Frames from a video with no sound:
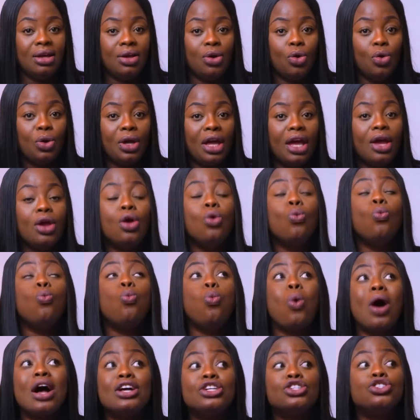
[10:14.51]
Okay,
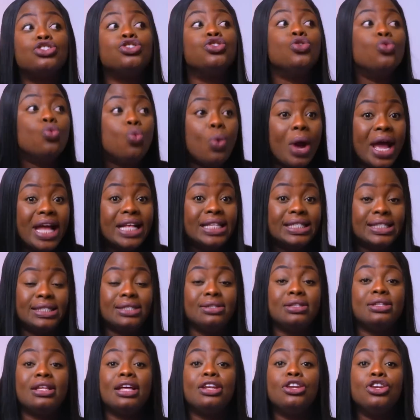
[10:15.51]
once you wait
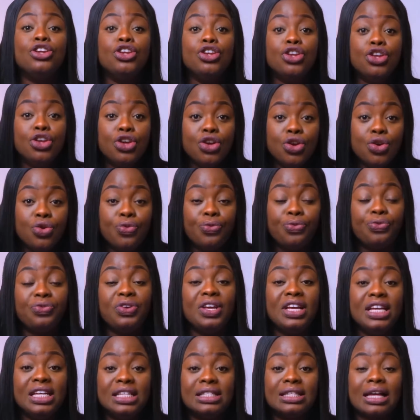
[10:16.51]
till the new
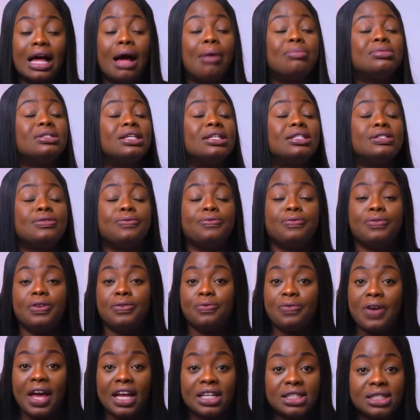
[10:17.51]
fees comes into
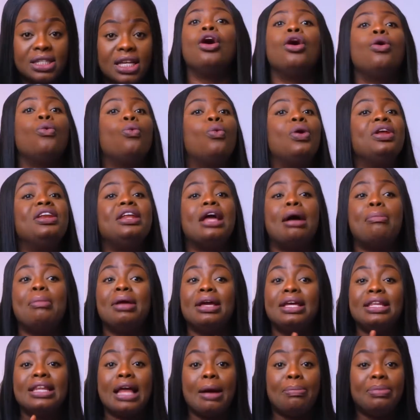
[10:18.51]
effect, when they are
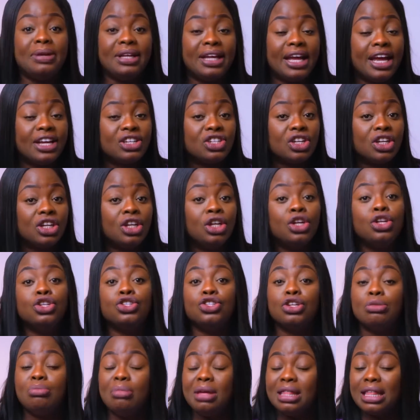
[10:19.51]
making the application, you
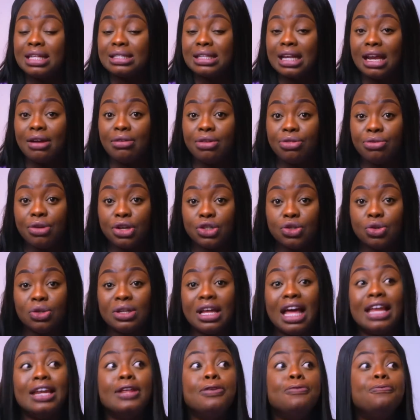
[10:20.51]
should meet the salary threshold,
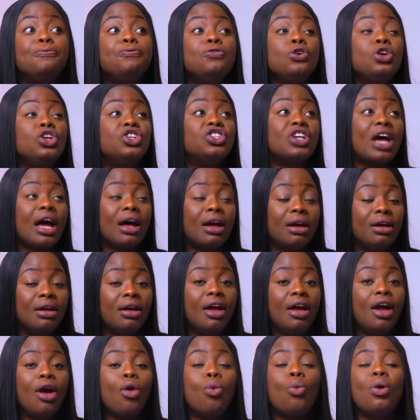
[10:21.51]
and in future,
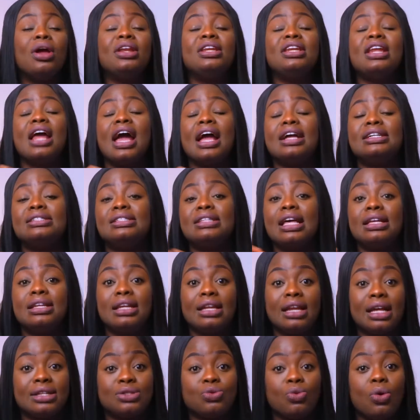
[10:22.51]
when they are extending
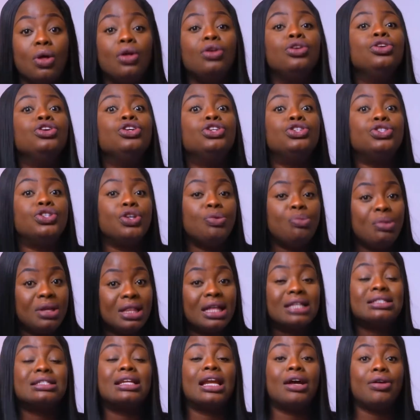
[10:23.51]
as well, you should meet
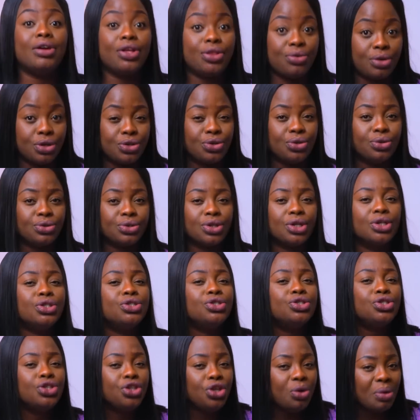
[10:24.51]
the salary threshold.
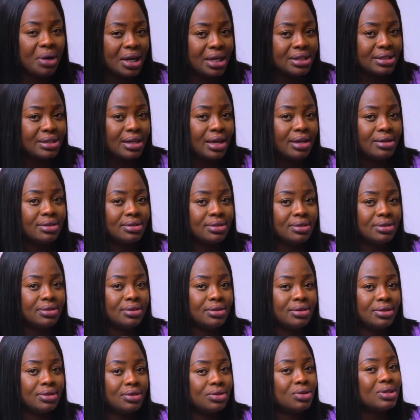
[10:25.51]
Do you understand?
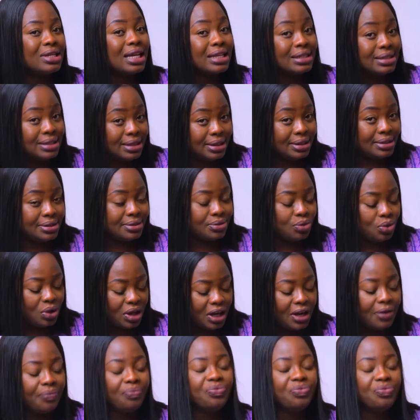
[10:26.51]
So that's it, okay?